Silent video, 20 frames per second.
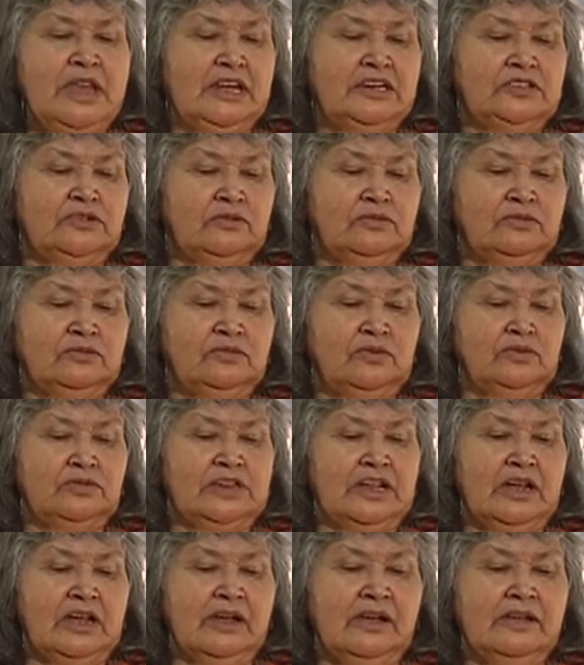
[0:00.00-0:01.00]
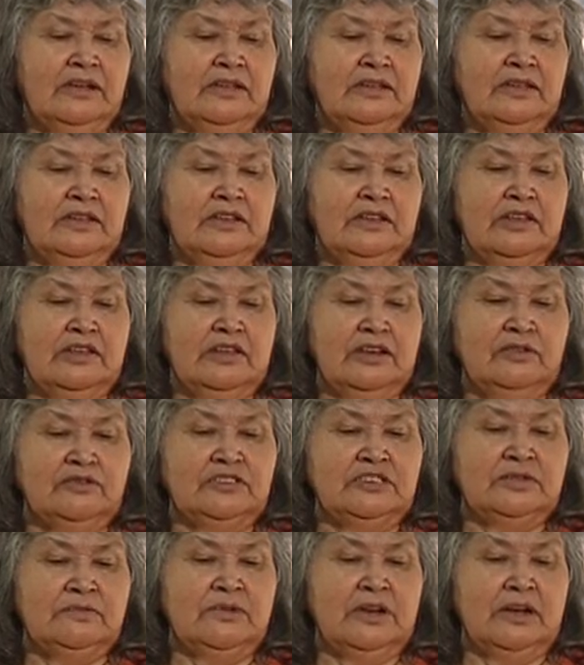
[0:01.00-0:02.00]
Blaming ourselves,
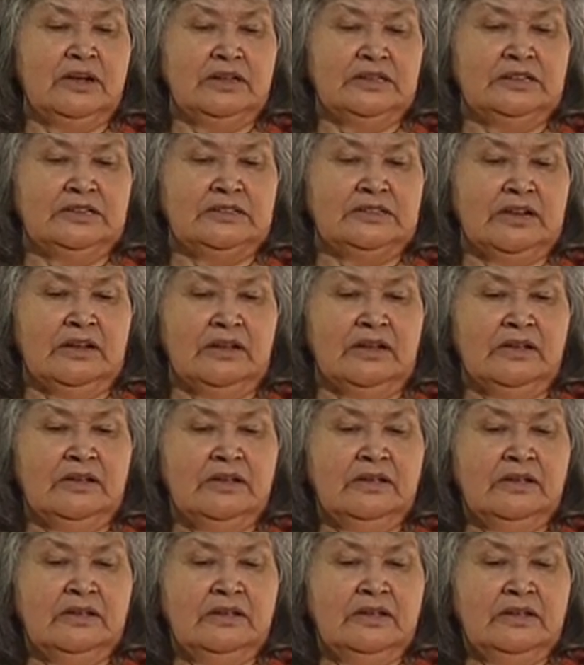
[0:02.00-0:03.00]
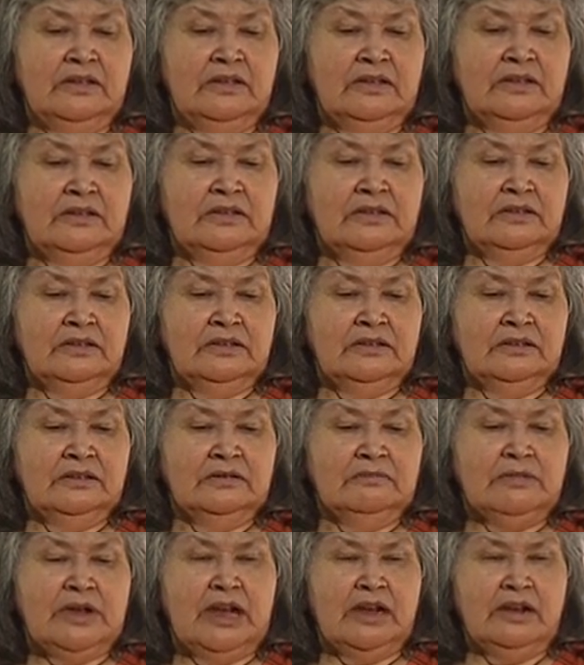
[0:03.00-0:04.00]
thinking that we could have protected
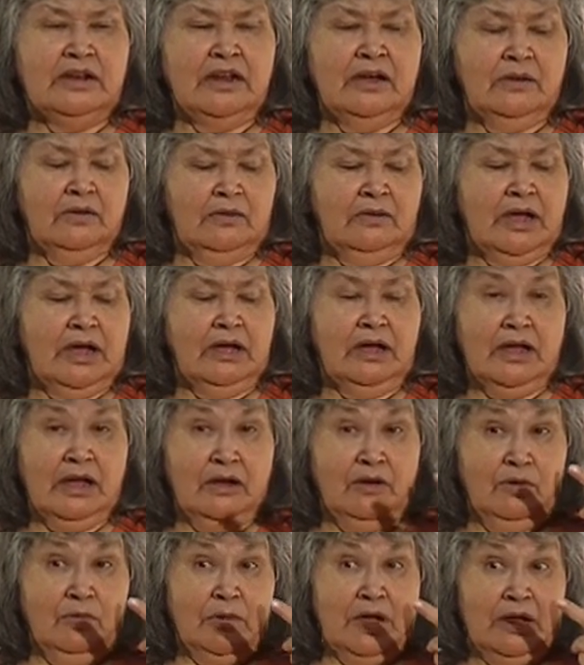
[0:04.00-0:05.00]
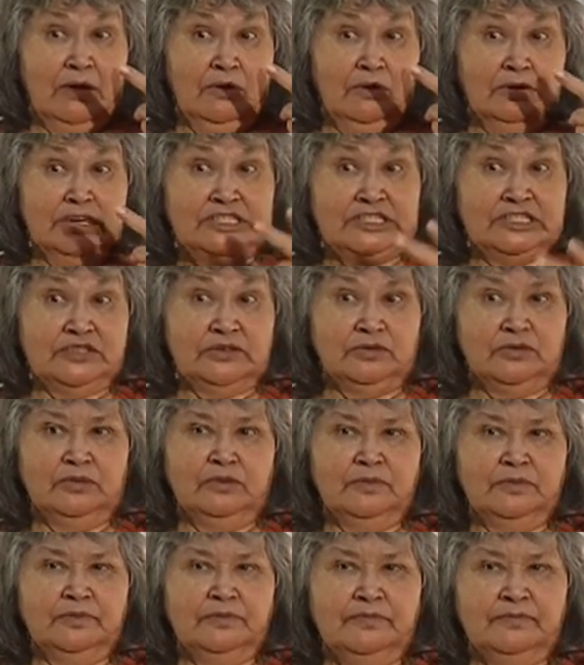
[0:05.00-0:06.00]
them, causes us to then
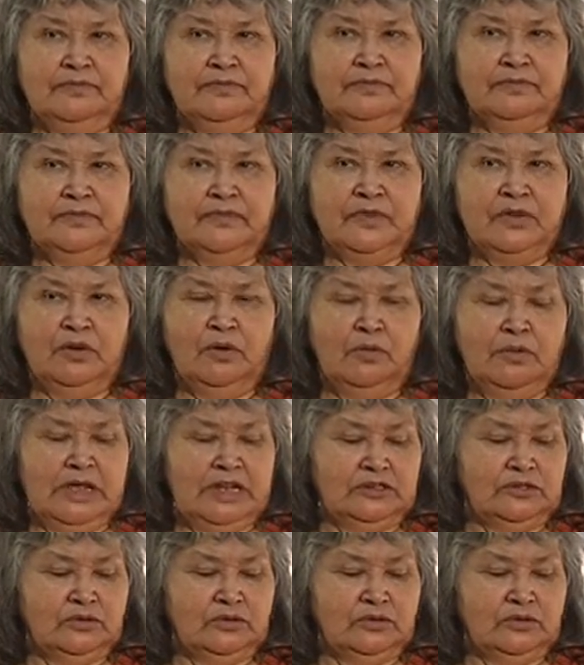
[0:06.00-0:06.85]
become depressed.